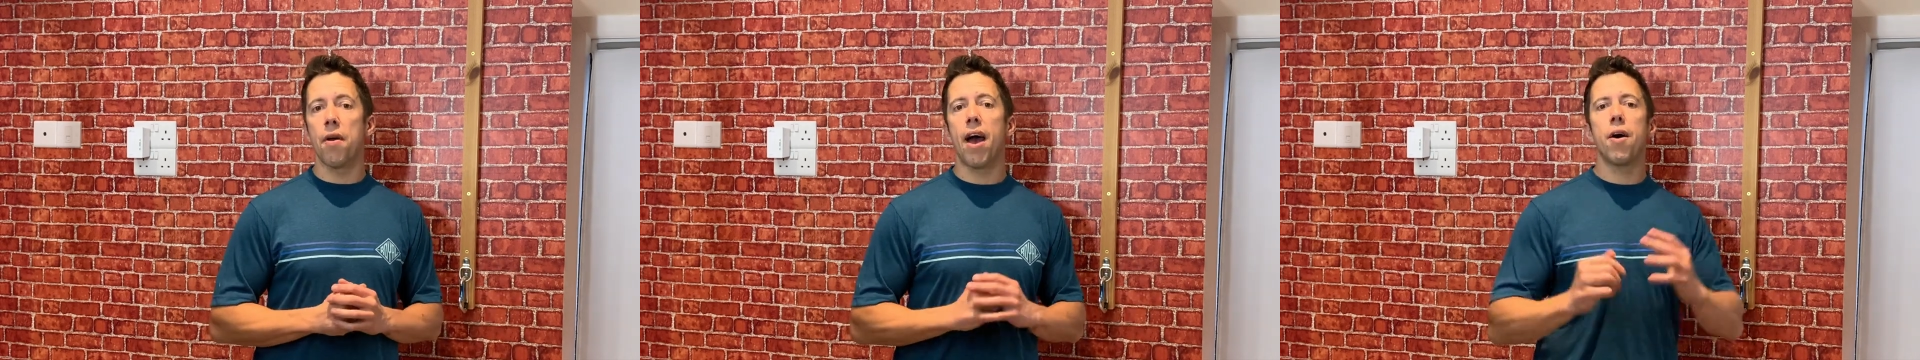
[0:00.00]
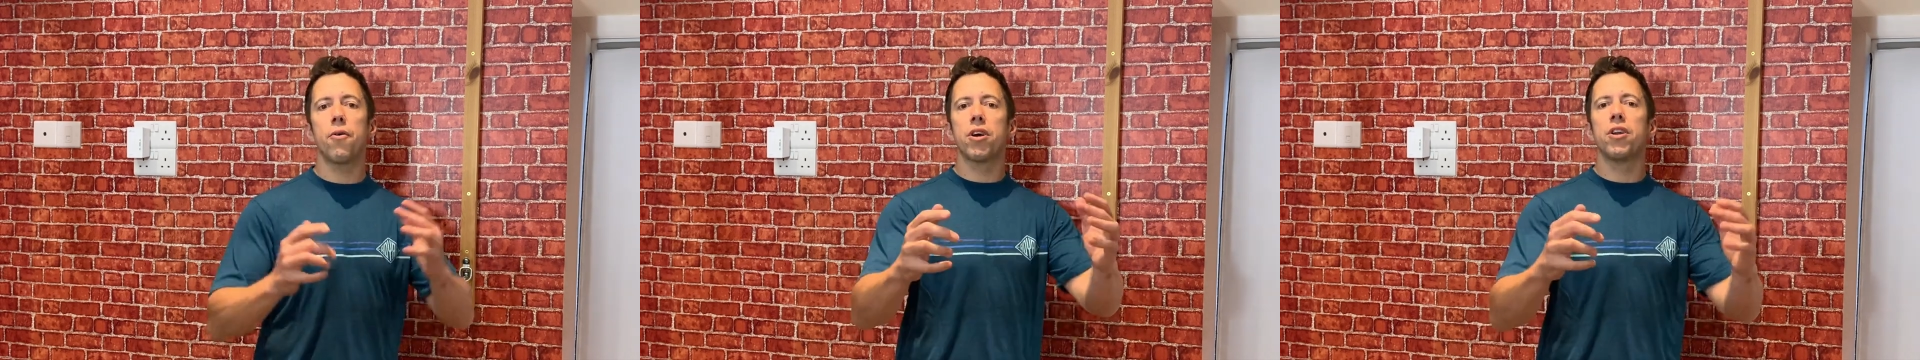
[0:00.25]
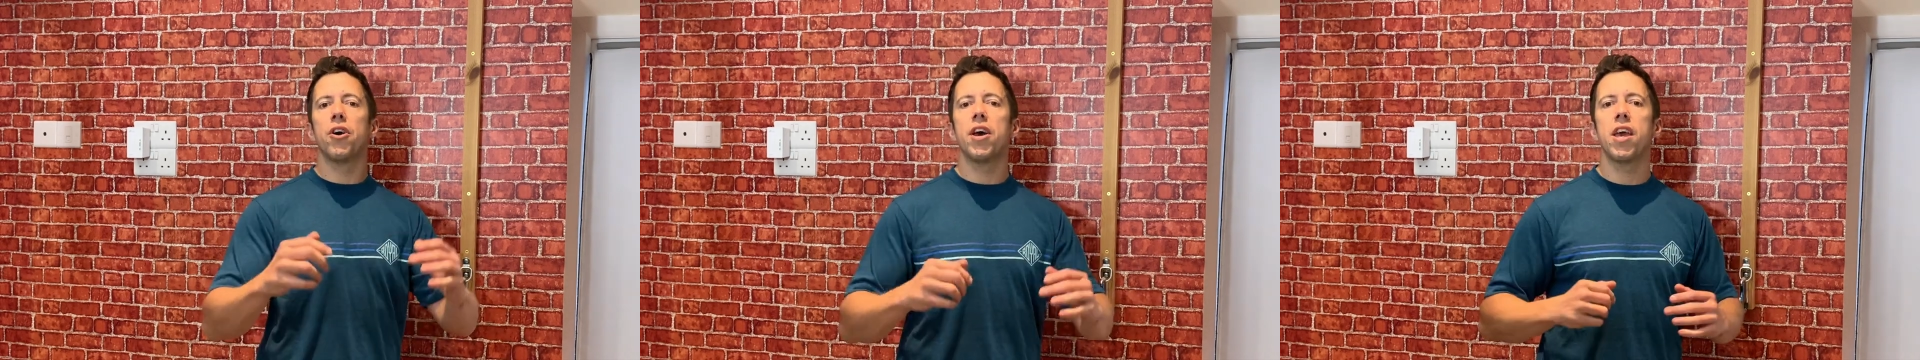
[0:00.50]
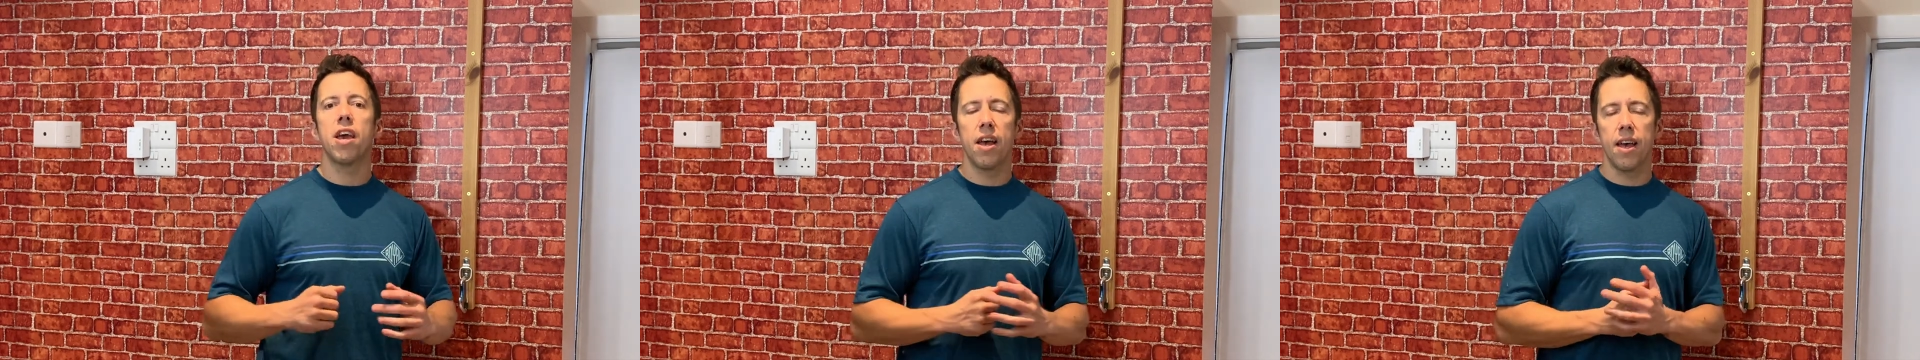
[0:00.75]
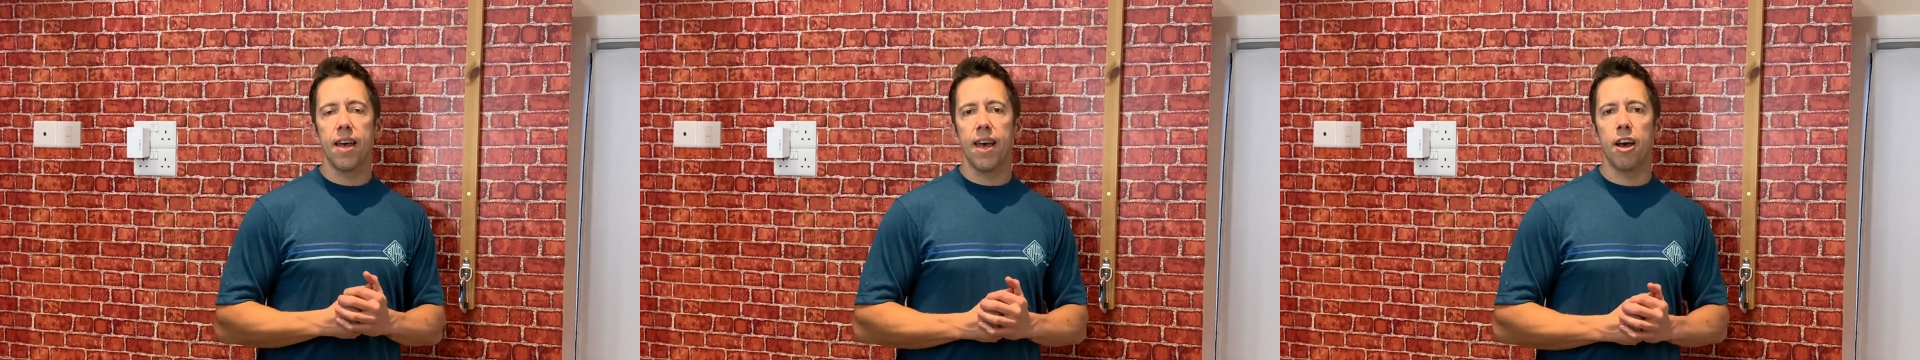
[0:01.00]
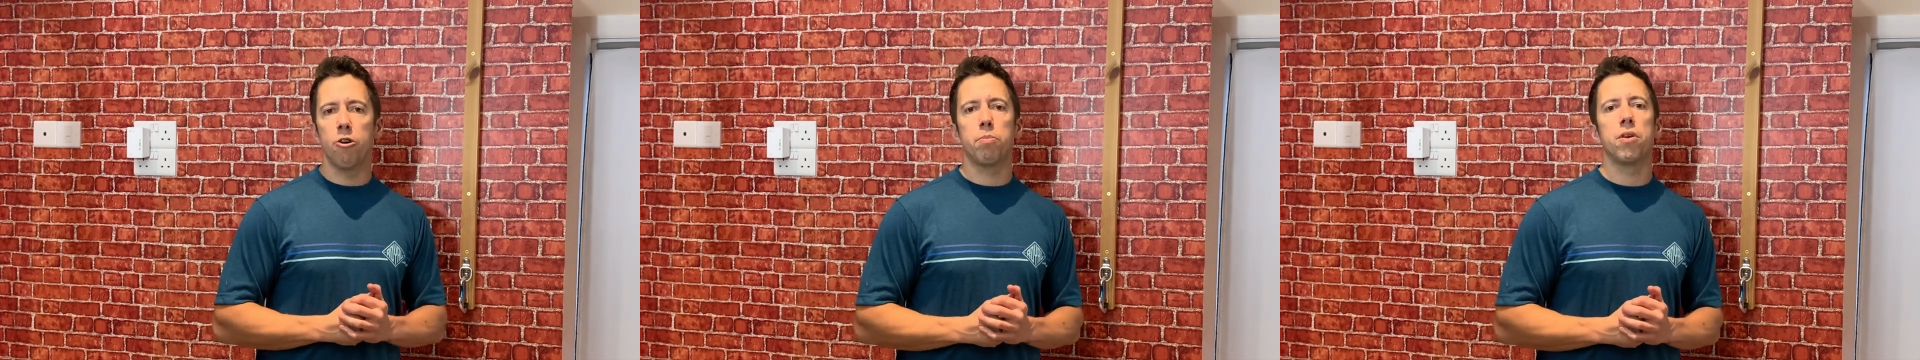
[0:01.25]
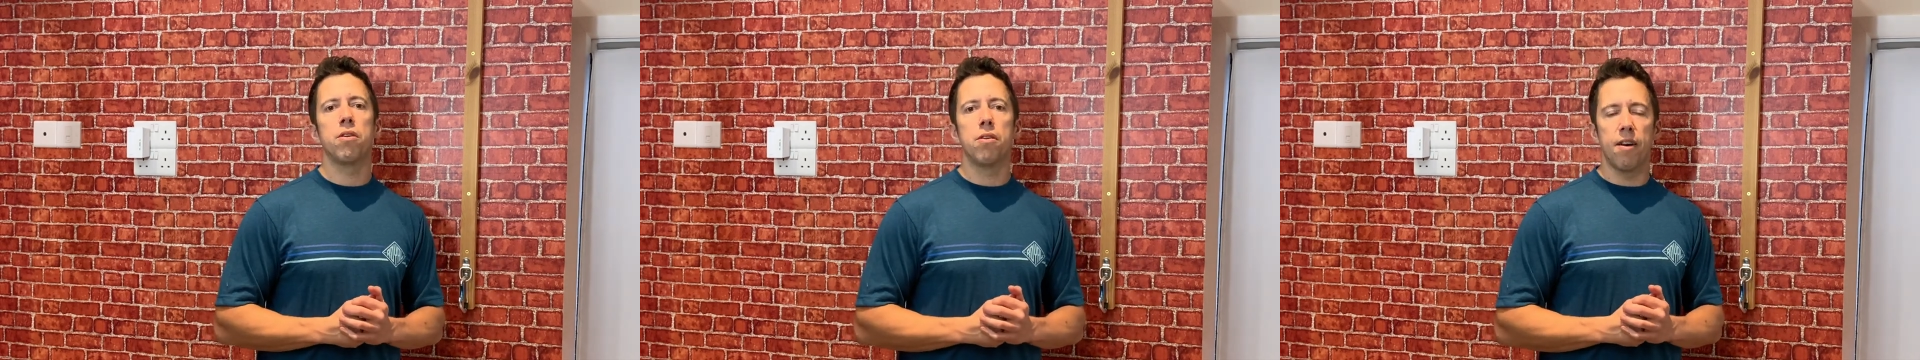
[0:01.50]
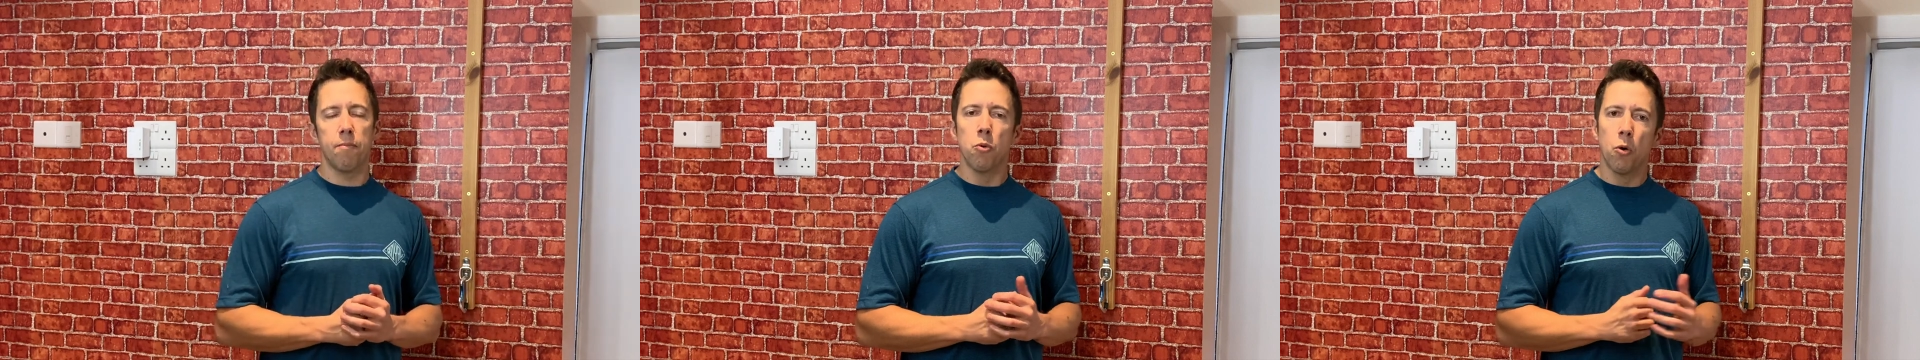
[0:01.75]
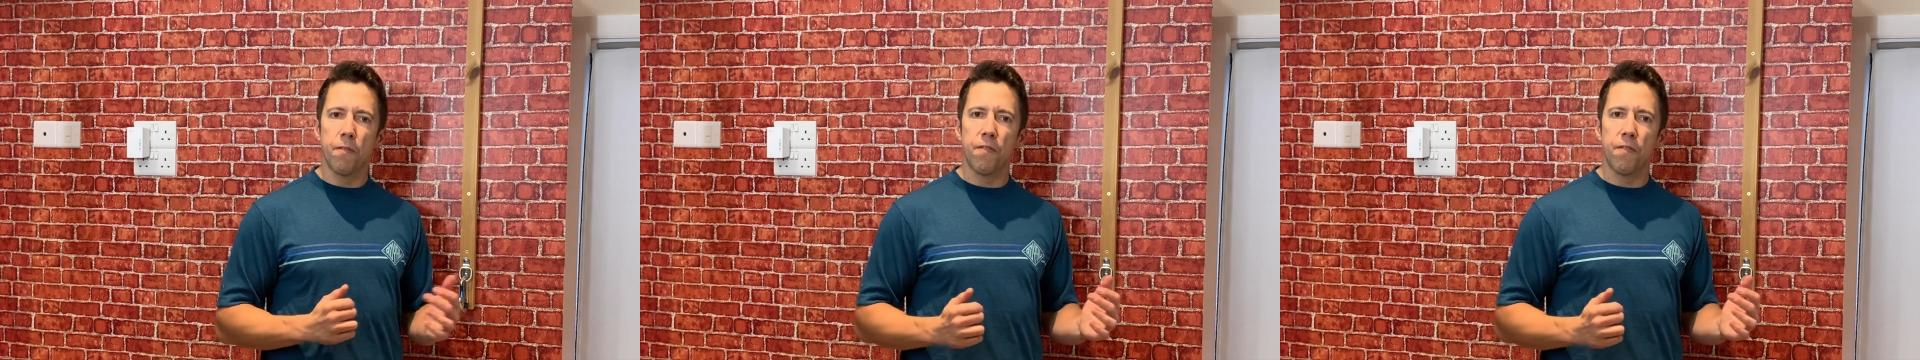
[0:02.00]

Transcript: How can I help you to have more